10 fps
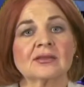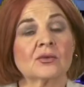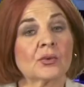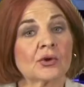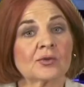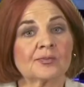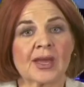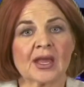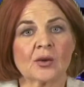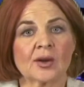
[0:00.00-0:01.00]
The word
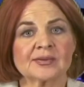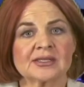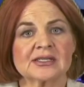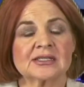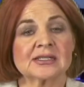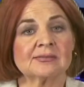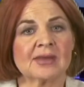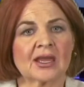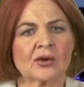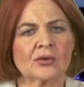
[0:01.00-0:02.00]
bankruptcy didn't
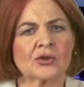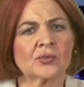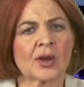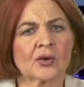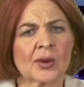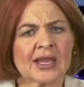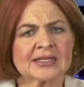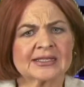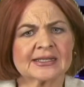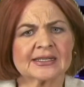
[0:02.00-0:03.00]
make you run
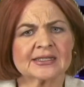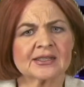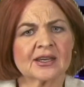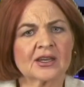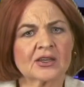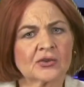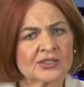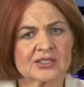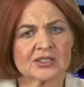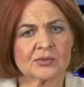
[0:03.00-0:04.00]
away, did it?
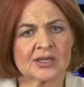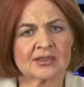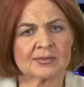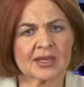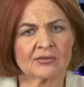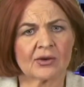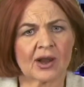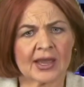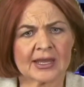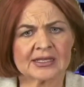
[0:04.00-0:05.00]
You're still with me,
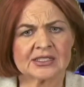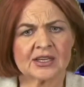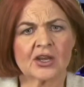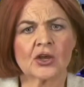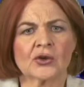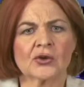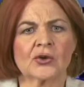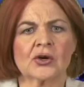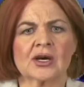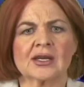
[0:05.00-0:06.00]
right?
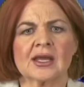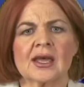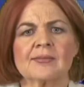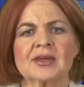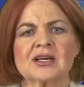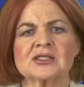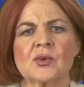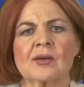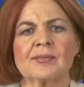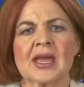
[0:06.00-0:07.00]
Good, because
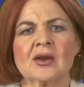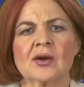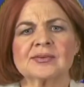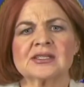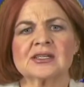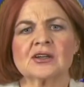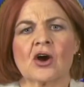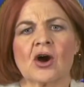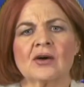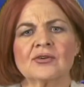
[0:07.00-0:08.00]
while bankruptcy can
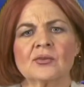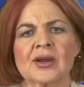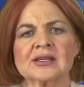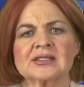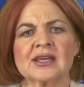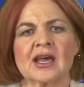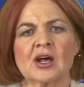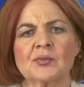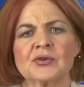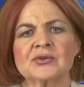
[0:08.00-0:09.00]
offer ways to
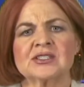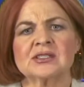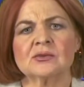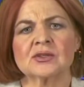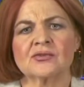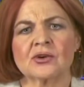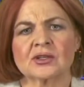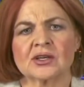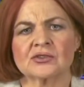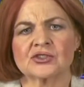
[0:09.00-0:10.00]
help you deal with
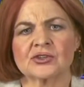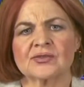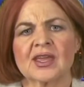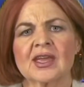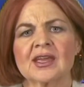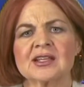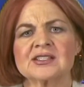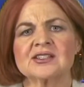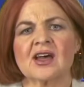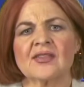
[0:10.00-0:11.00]
foreclosure,
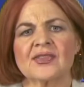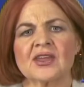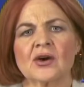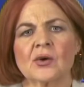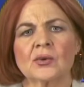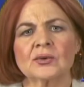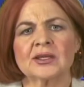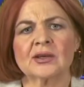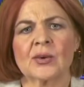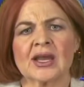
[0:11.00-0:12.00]
it's not the
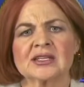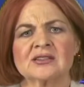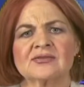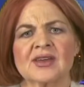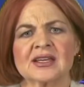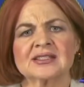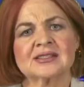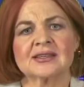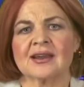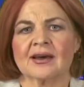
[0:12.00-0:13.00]
only way to face
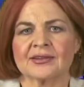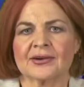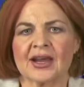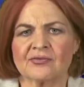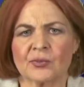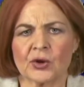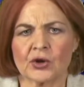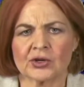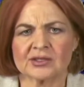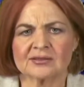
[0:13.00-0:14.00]
the other F
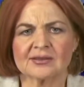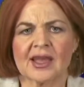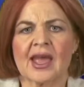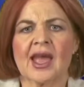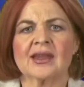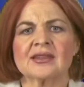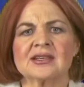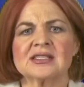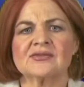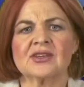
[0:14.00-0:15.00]
word. And in
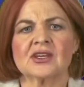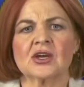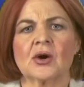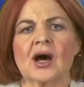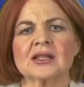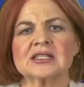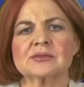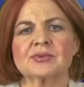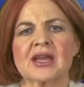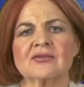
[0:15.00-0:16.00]
this video, I'll
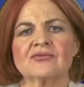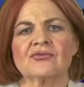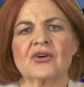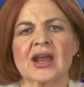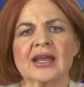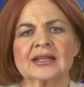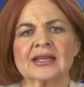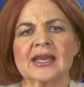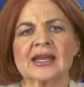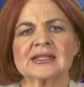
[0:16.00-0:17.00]
explain
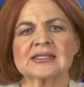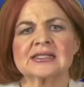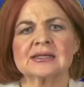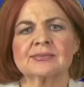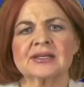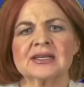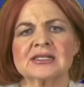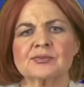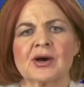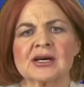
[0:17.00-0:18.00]
frankly and as simply
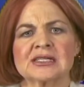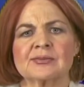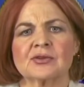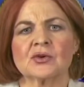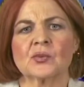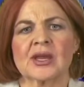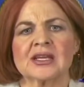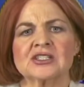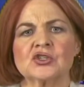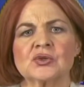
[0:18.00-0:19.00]
as possible the
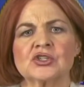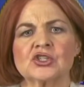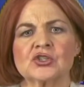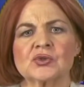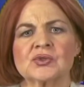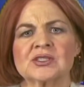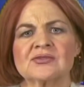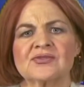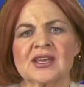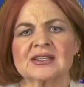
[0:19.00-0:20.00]
ways you can choose
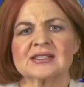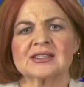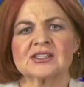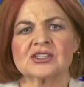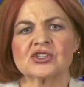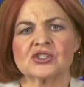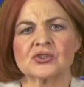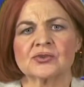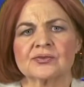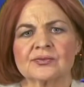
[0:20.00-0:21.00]
to face this
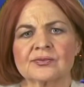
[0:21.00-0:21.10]
issue.